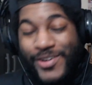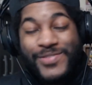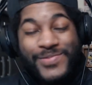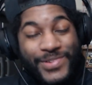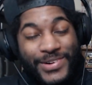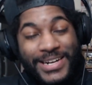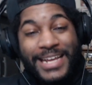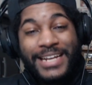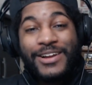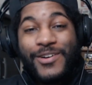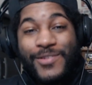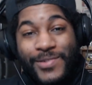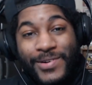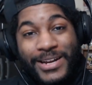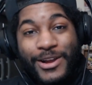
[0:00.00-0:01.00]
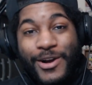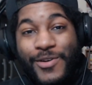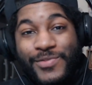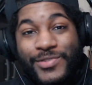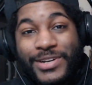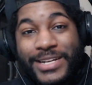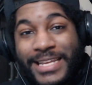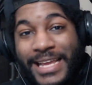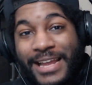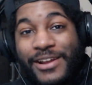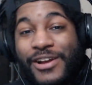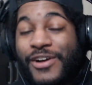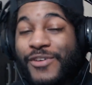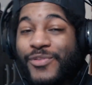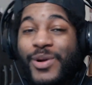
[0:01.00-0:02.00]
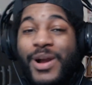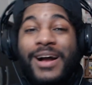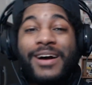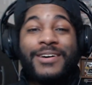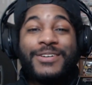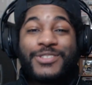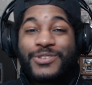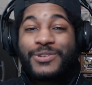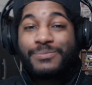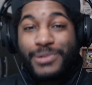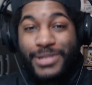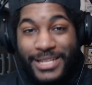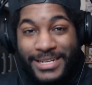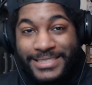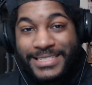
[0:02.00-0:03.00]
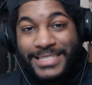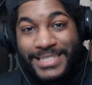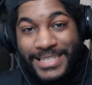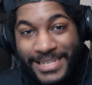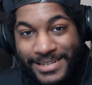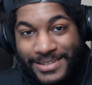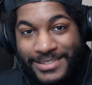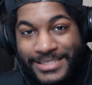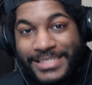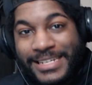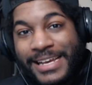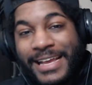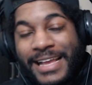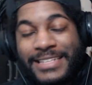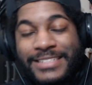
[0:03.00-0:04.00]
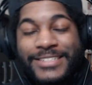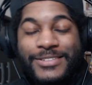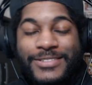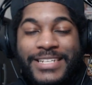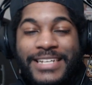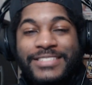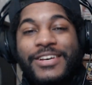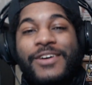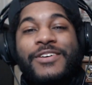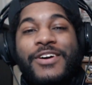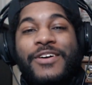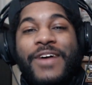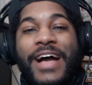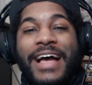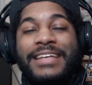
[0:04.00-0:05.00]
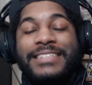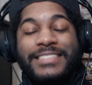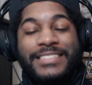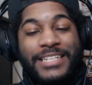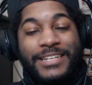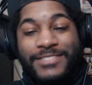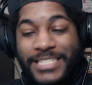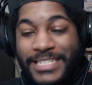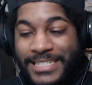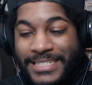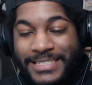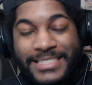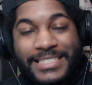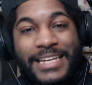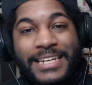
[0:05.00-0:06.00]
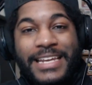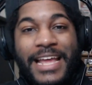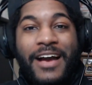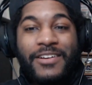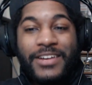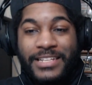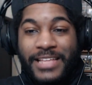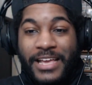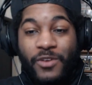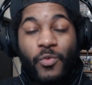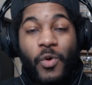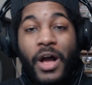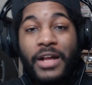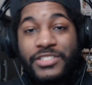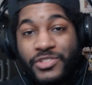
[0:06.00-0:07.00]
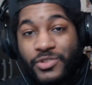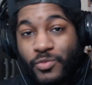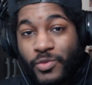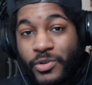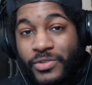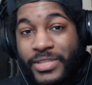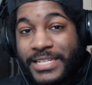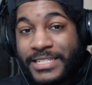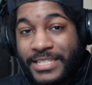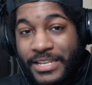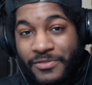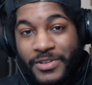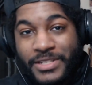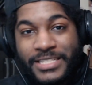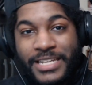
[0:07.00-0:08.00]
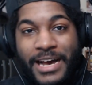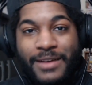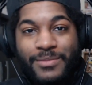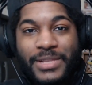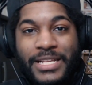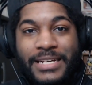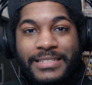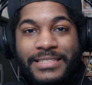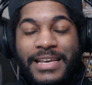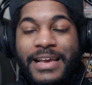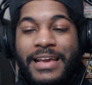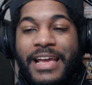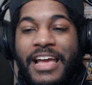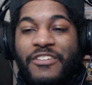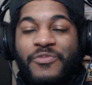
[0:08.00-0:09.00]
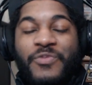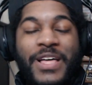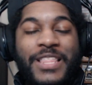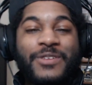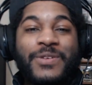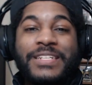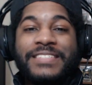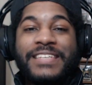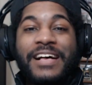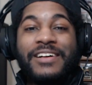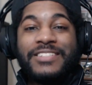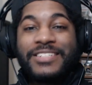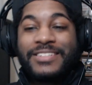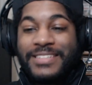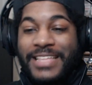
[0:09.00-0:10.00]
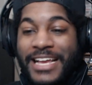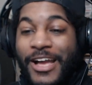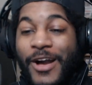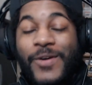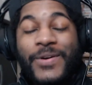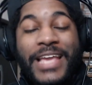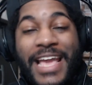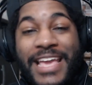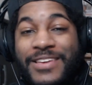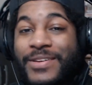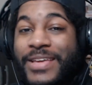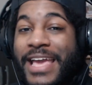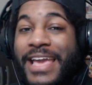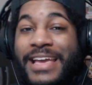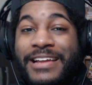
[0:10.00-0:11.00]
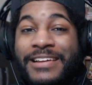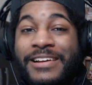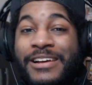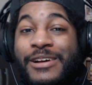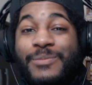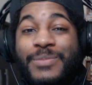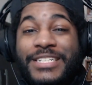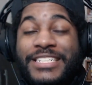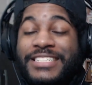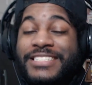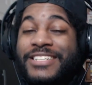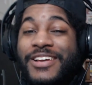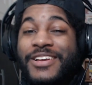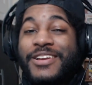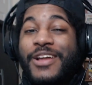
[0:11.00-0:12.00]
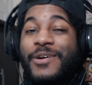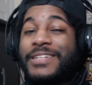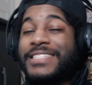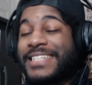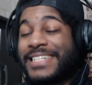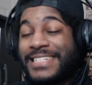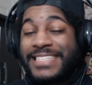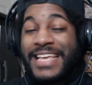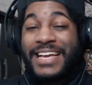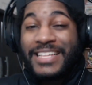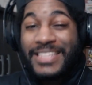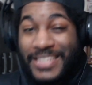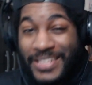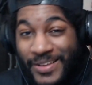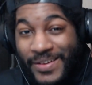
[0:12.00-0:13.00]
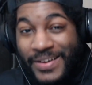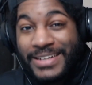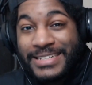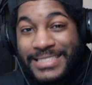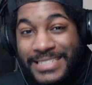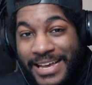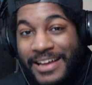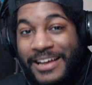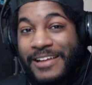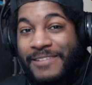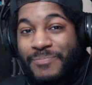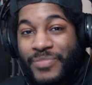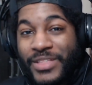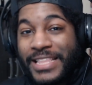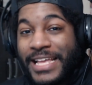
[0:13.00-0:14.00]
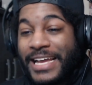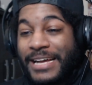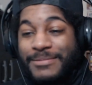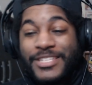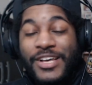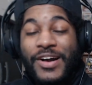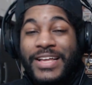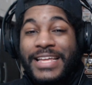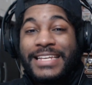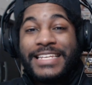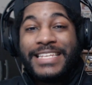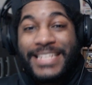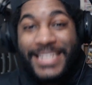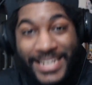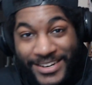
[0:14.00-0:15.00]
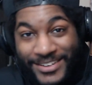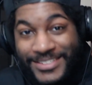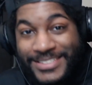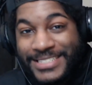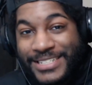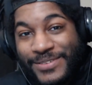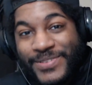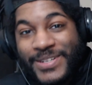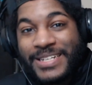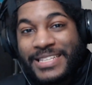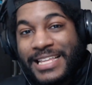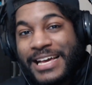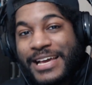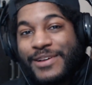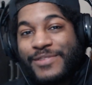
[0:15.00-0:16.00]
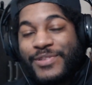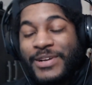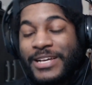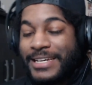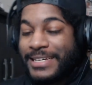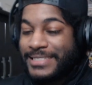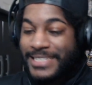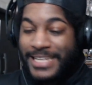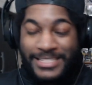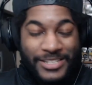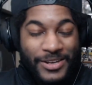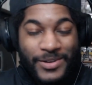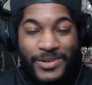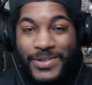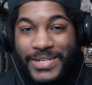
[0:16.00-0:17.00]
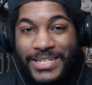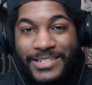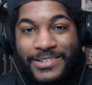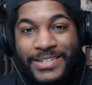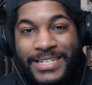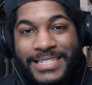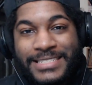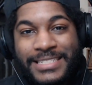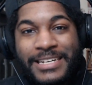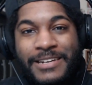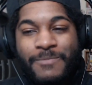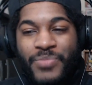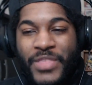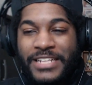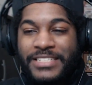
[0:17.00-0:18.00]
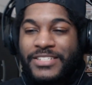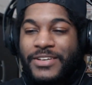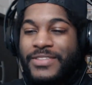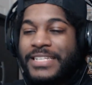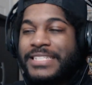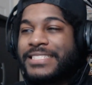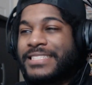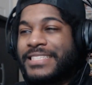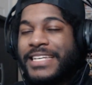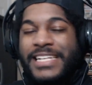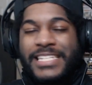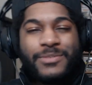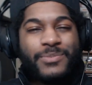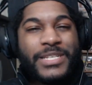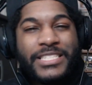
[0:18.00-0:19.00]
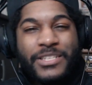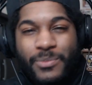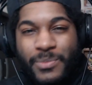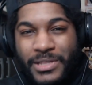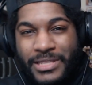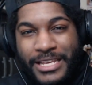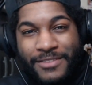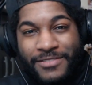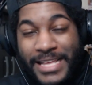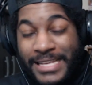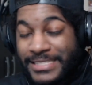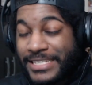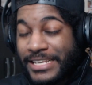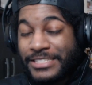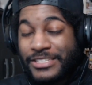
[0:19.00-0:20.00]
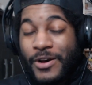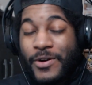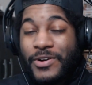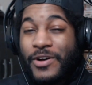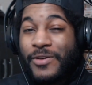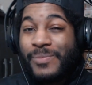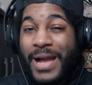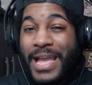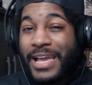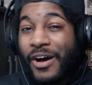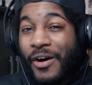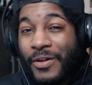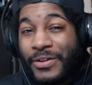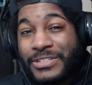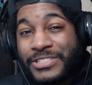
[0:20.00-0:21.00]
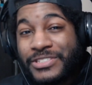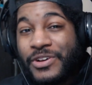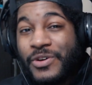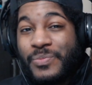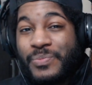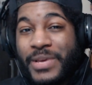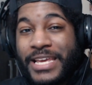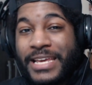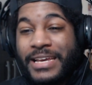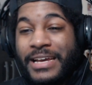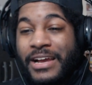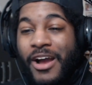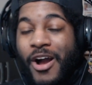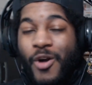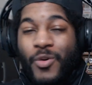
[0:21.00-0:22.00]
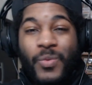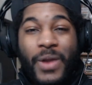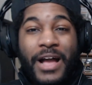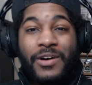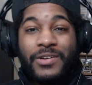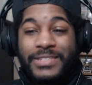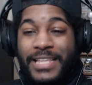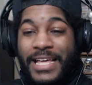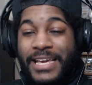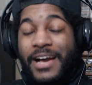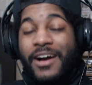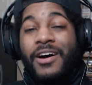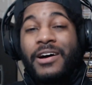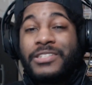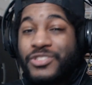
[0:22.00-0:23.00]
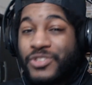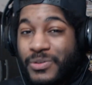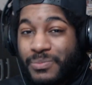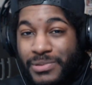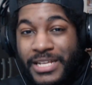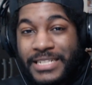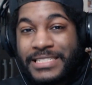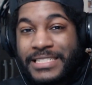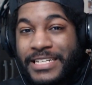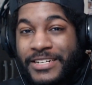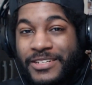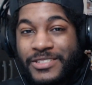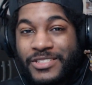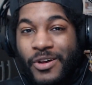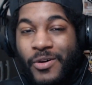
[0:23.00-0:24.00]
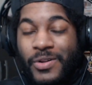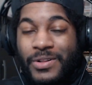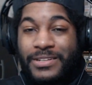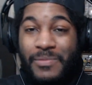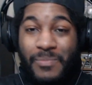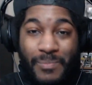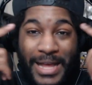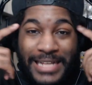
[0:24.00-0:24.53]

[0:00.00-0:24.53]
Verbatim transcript: over and over and over again for a hundred plus years. And so Satoko asks if she can sit down and like watch through these different timelines, and Featherine tells her like, okay, you can, but just so you know, it's gonna take a long time. Like I'm talking years of your life. Satoko agrees, and so this leads me to believe that Satoko might also be around like a hundred plus years old